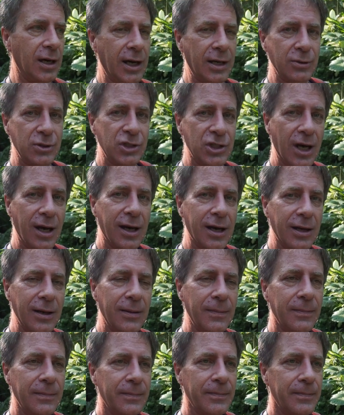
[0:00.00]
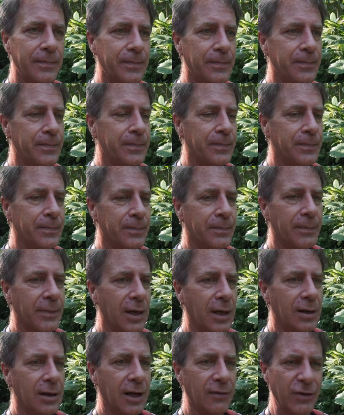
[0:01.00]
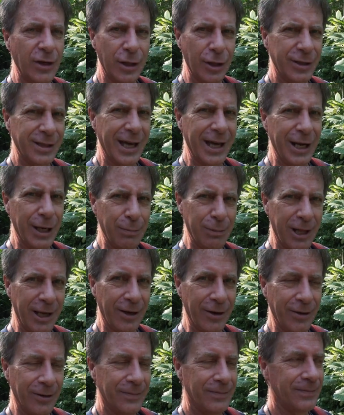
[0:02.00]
outside. I'll have to look that up later.